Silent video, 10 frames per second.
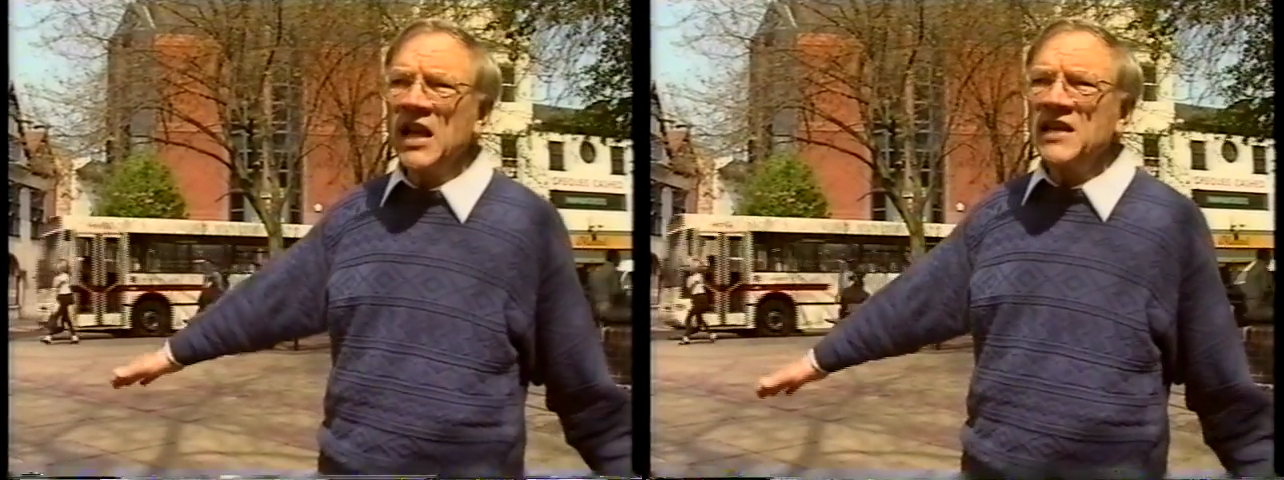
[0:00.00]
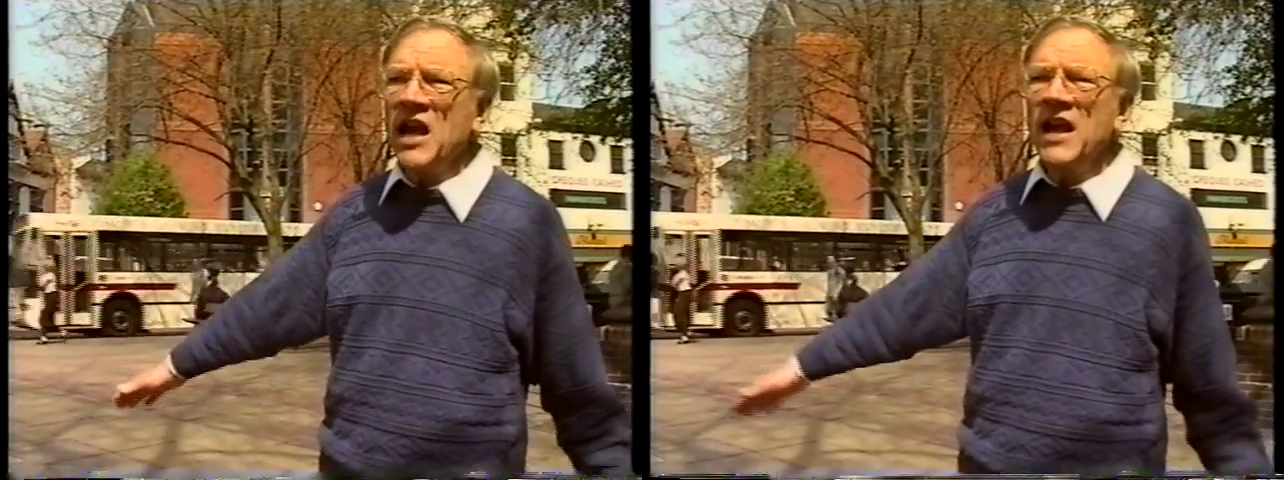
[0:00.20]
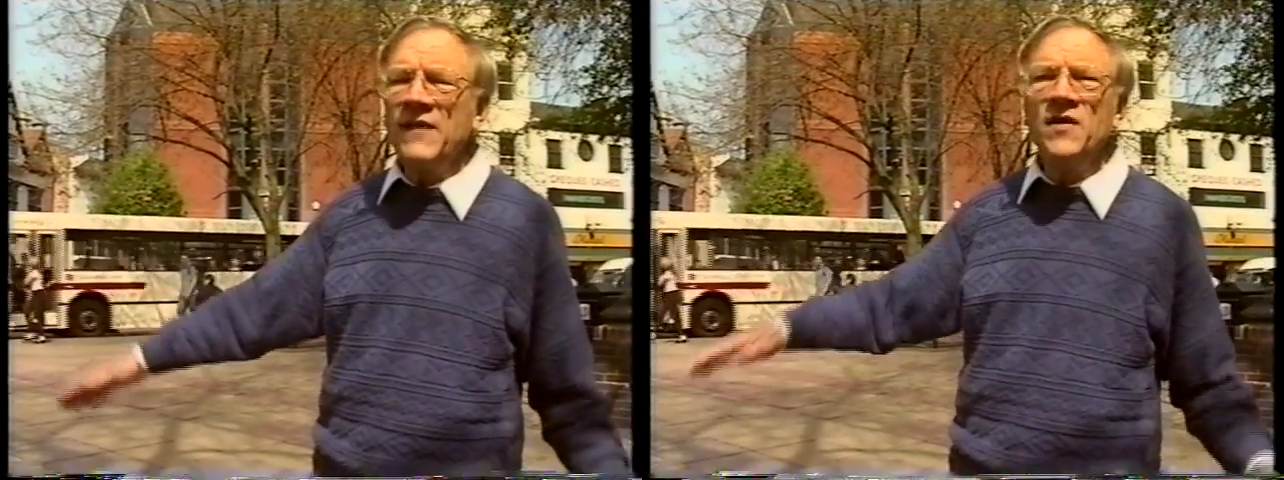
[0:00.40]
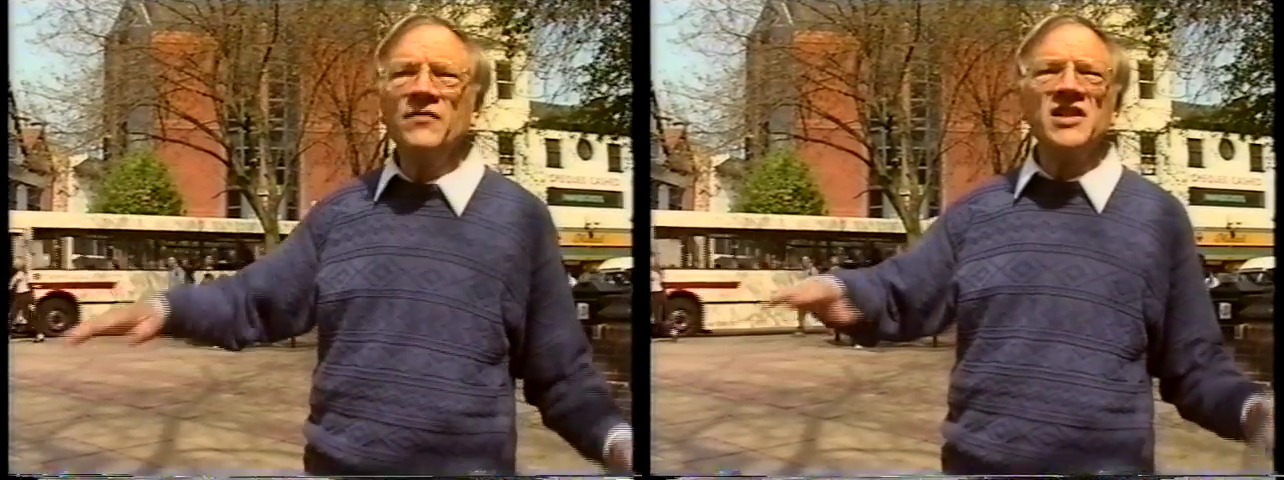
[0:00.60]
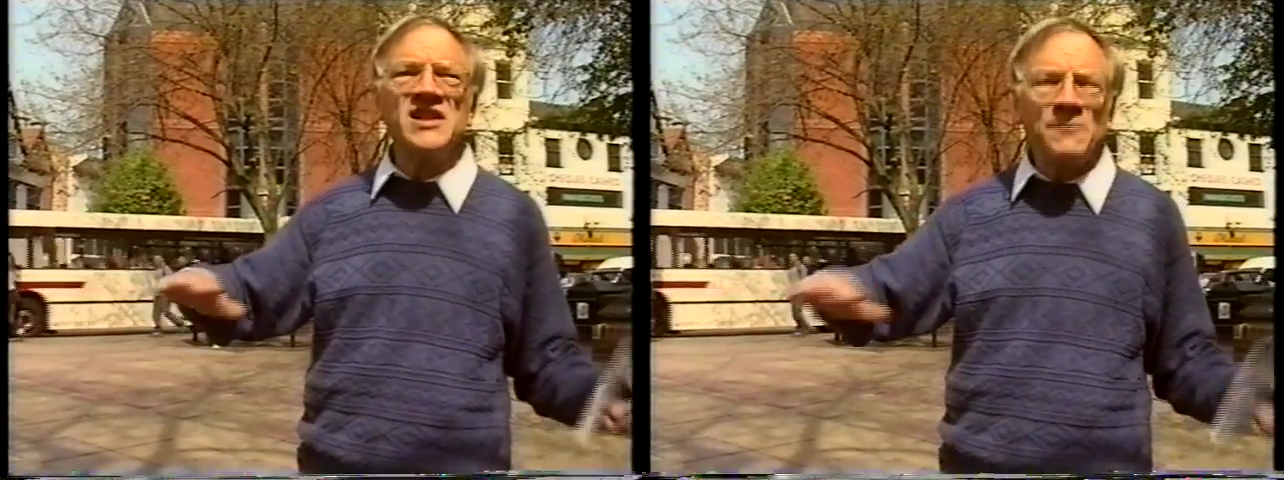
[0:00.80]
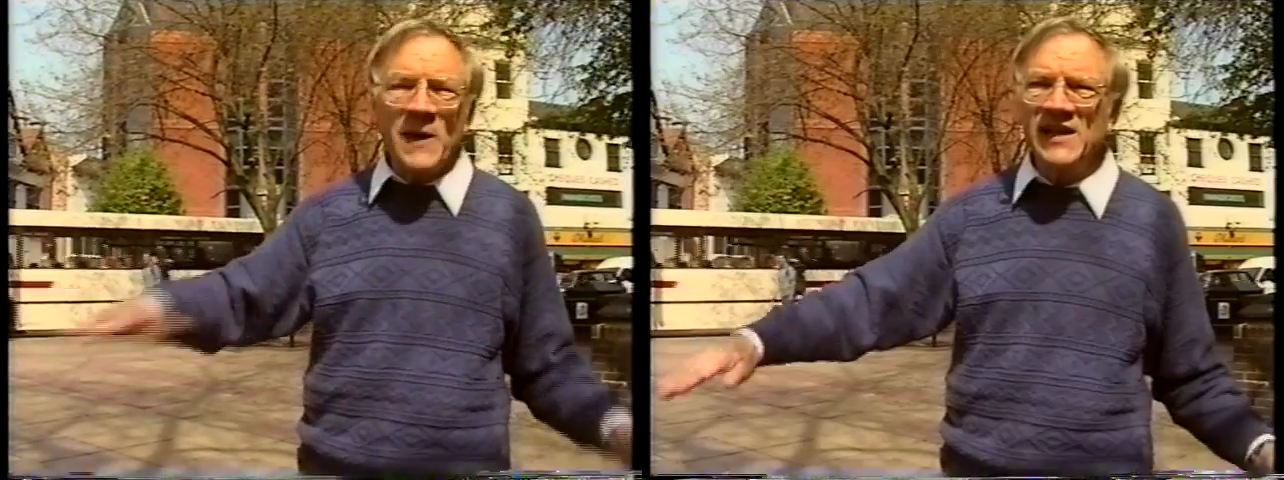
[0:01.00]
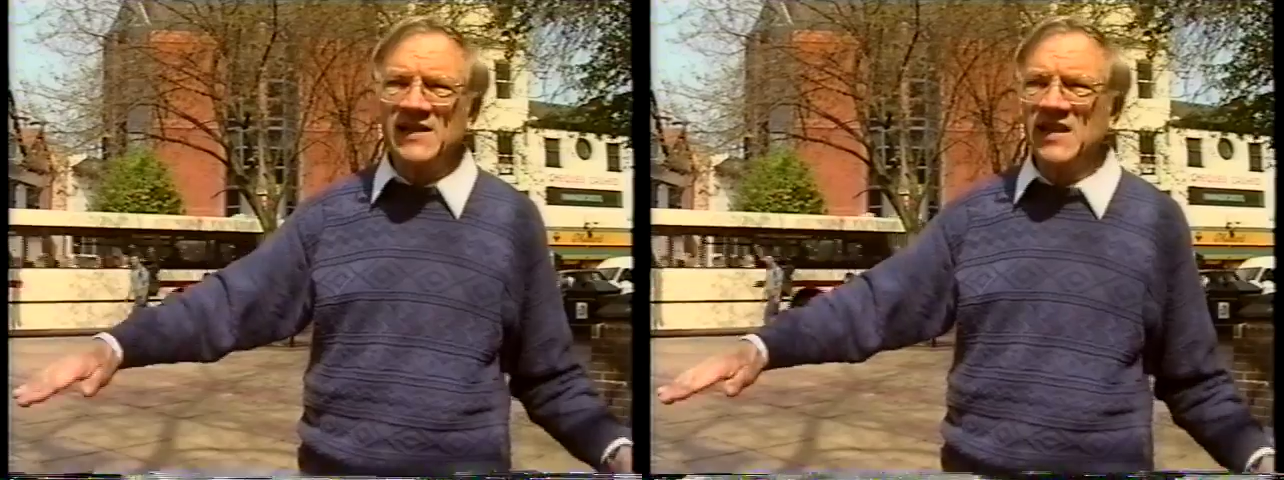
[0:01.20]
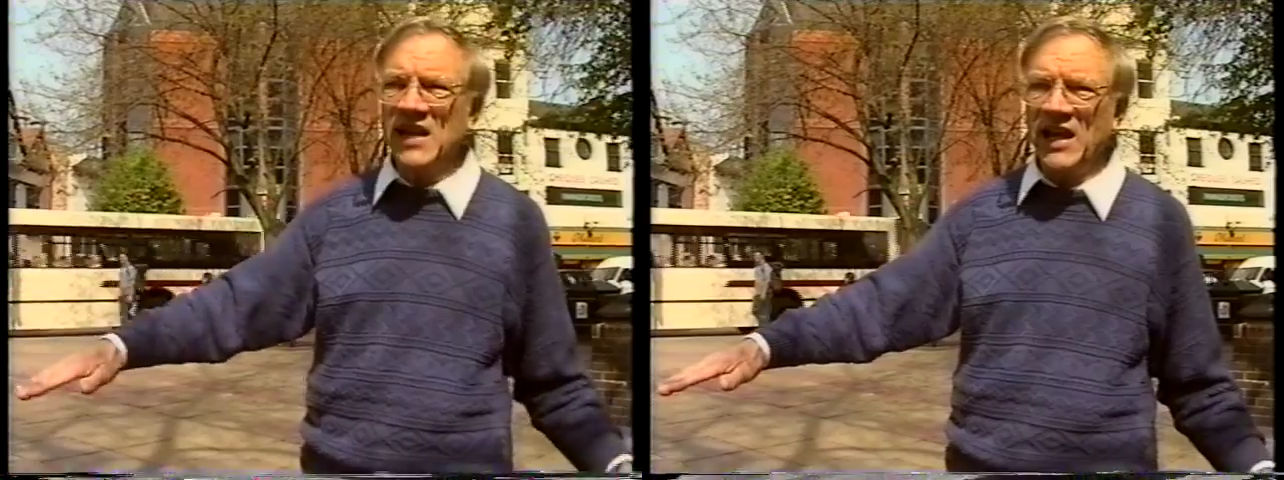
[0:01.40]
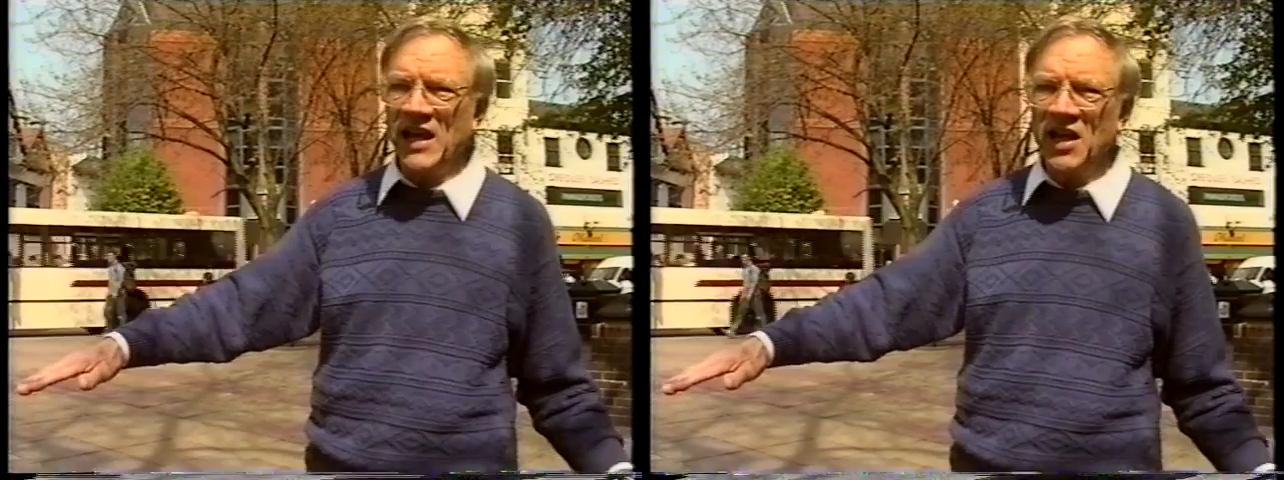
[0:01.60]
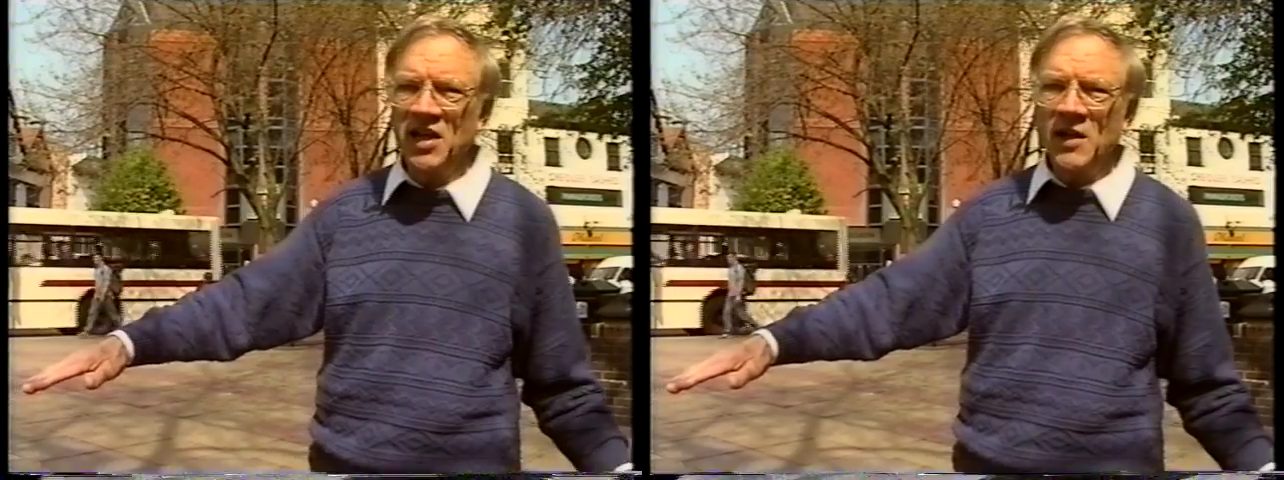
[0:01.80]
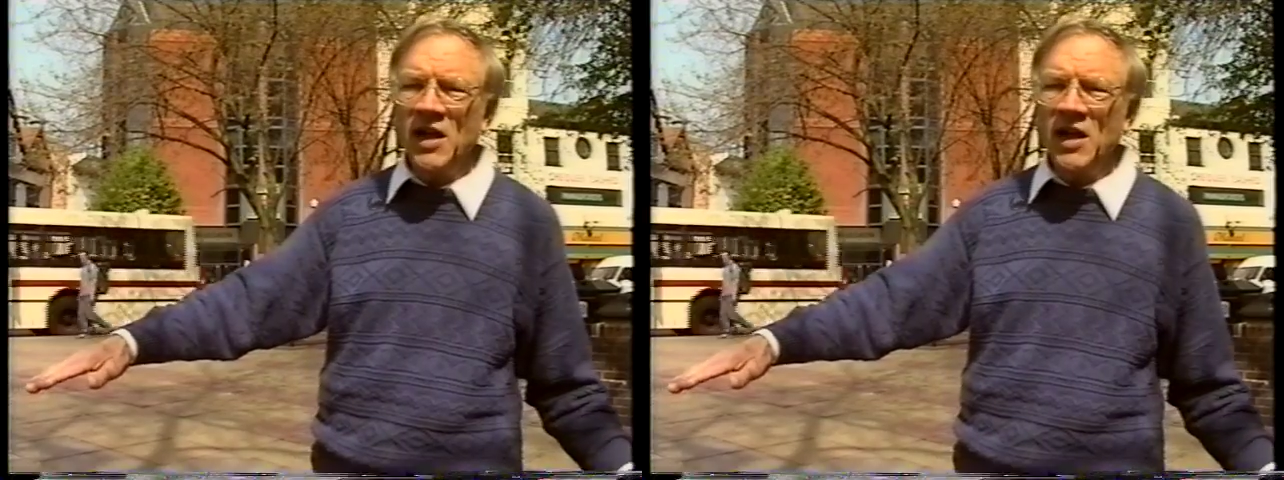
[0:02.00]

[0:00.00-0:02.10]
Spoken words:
Now, if you've got a space here,